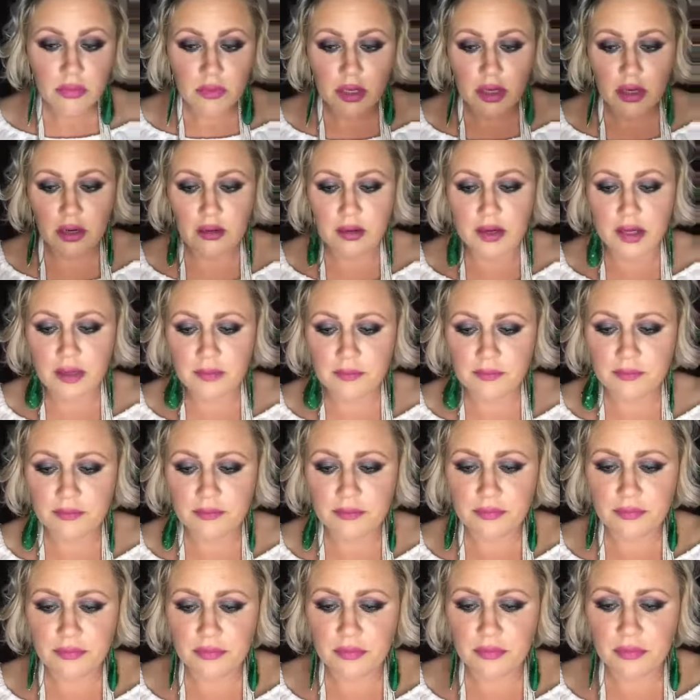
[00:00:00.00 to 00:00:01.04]
All right,
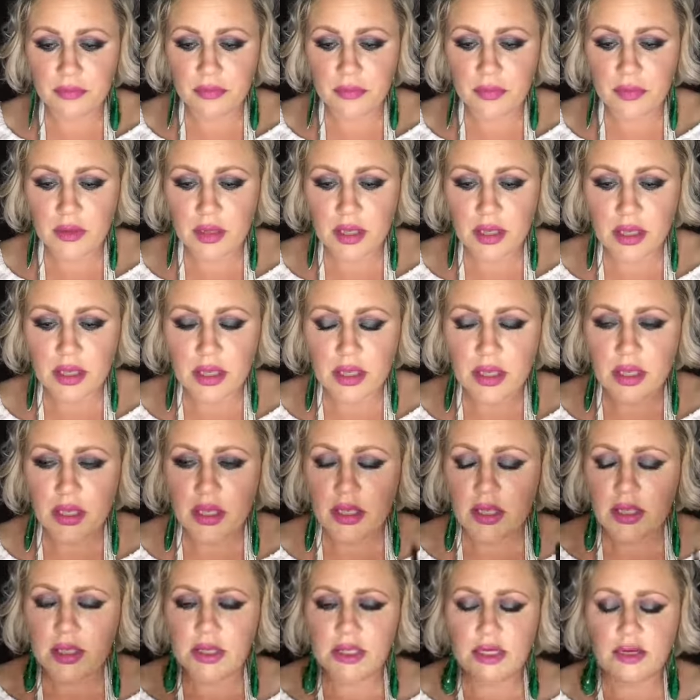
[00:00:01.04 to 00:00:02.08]

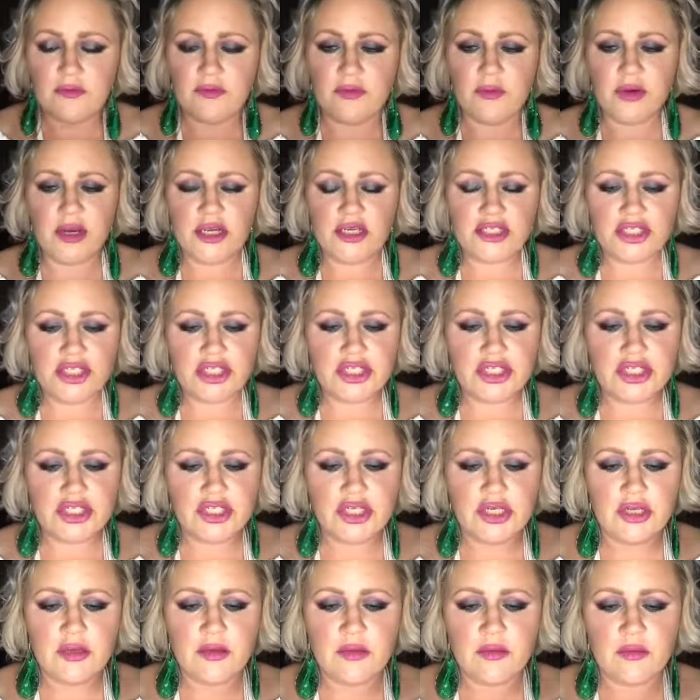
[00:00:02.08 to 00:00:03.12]
clean off the
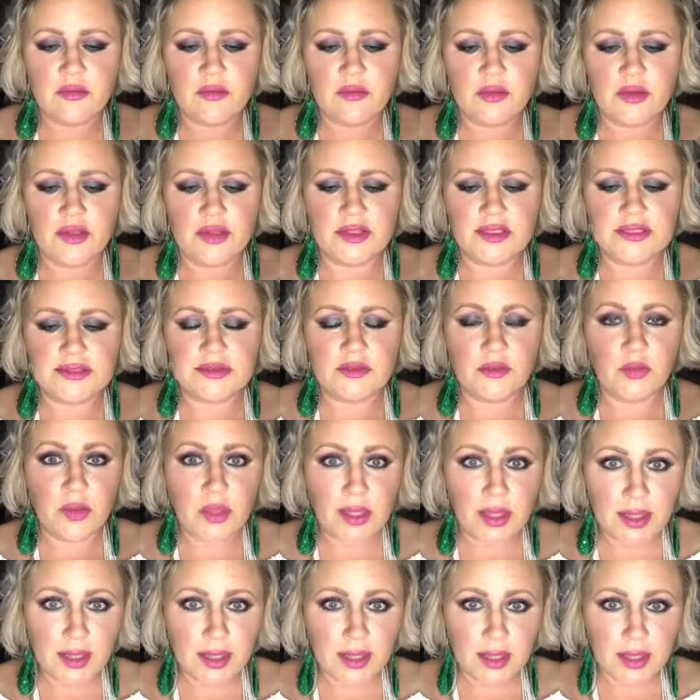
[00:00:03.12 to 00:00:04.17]
brush, put this
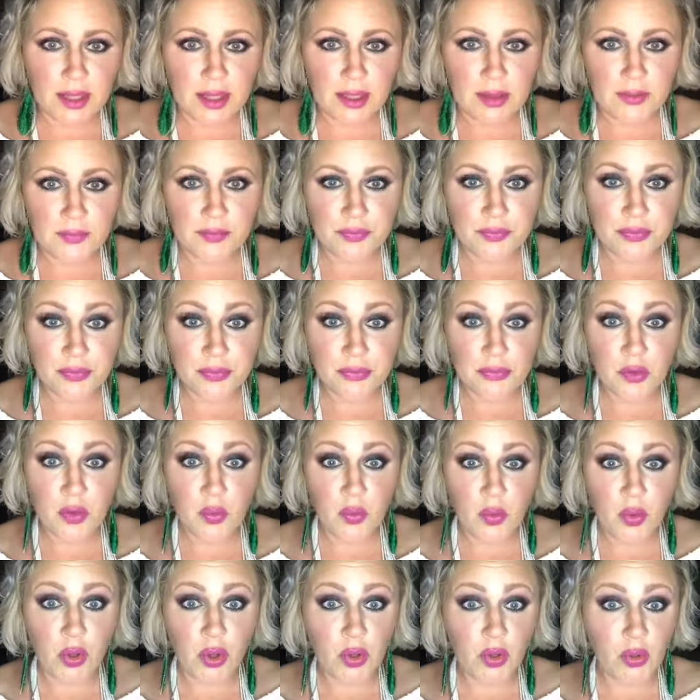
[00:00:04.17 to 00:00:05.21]
away.
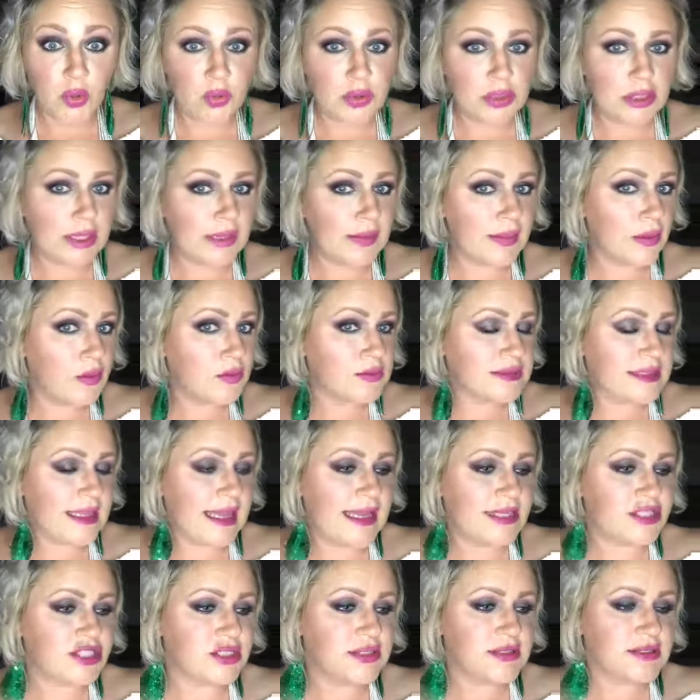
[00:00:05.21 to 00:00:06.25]
Woo, look at those
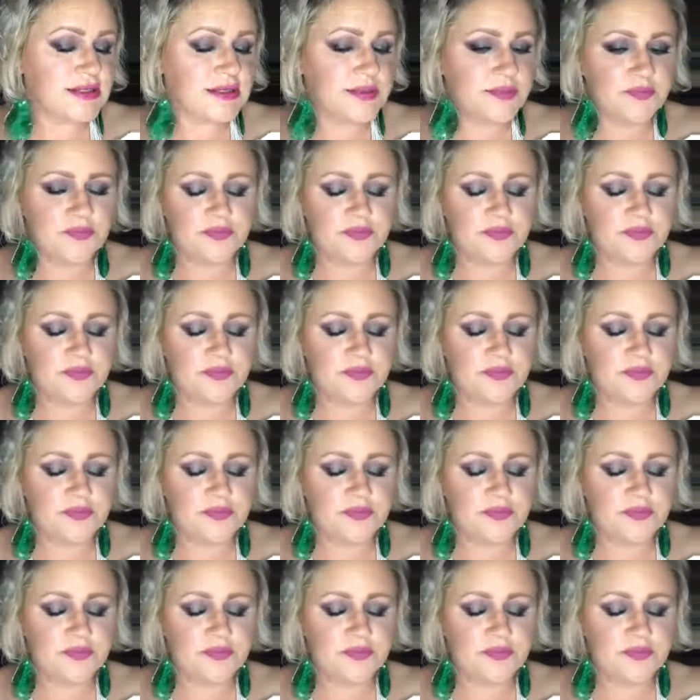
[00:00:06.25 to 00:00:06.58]
lashes.